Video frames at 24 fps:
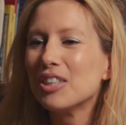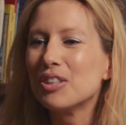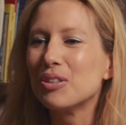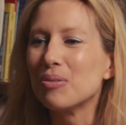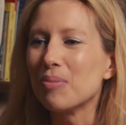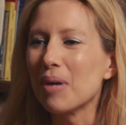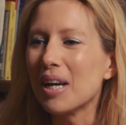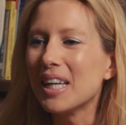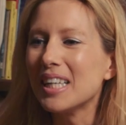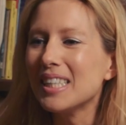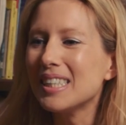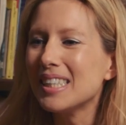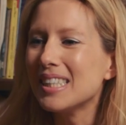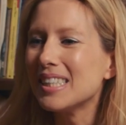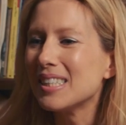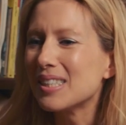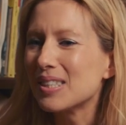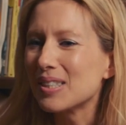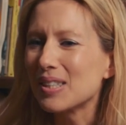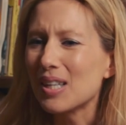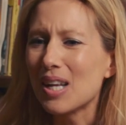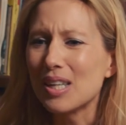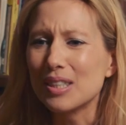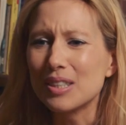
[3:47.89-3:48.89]
Dwayne
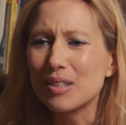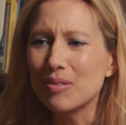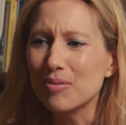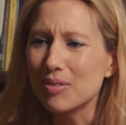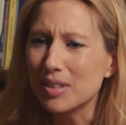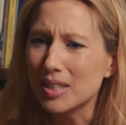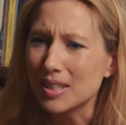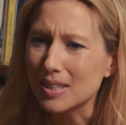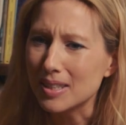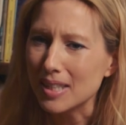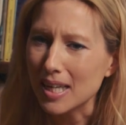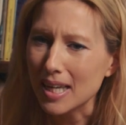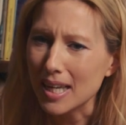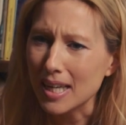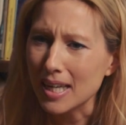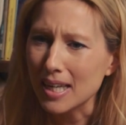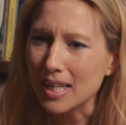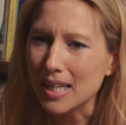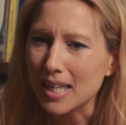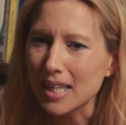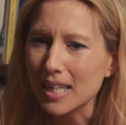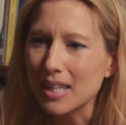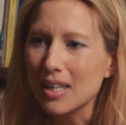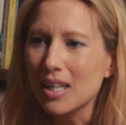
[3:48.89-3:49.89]
eats lots of
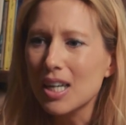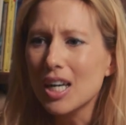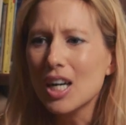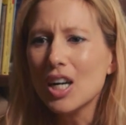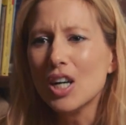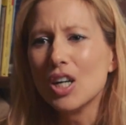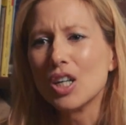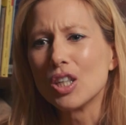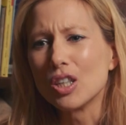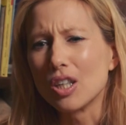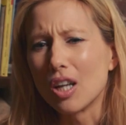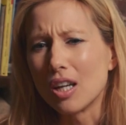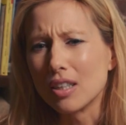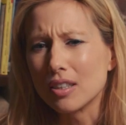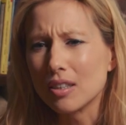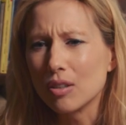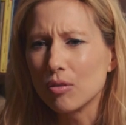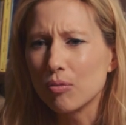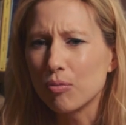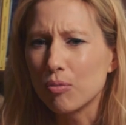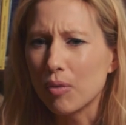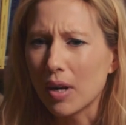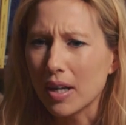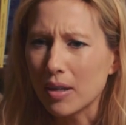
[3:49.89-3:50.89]
steak, lots
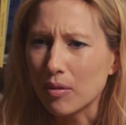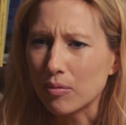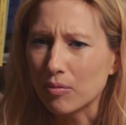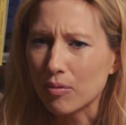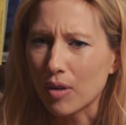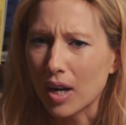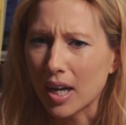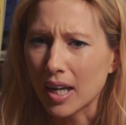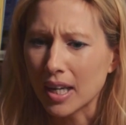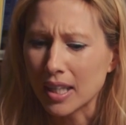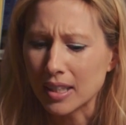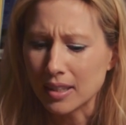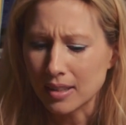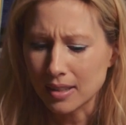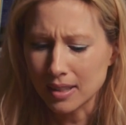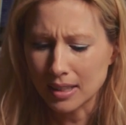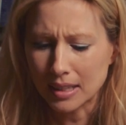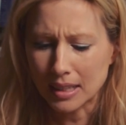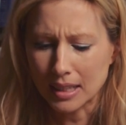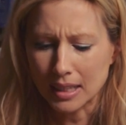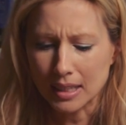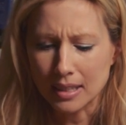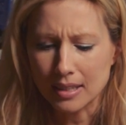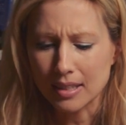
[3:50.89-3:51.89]
of white rice.
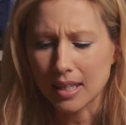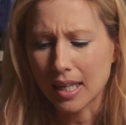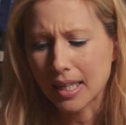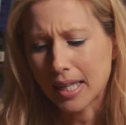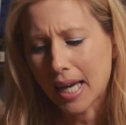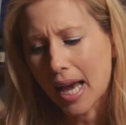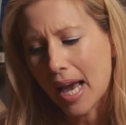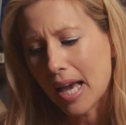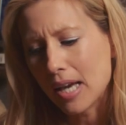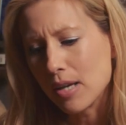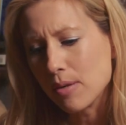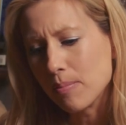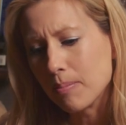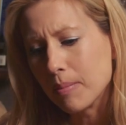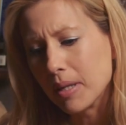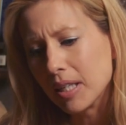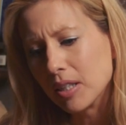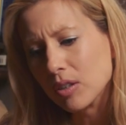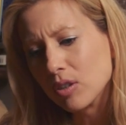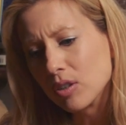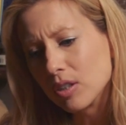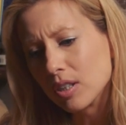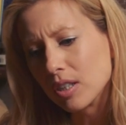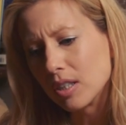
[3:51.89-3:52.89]
He eats 8
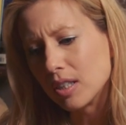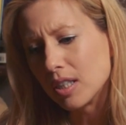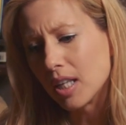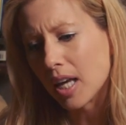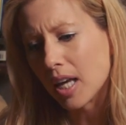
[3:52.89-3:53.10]
meals a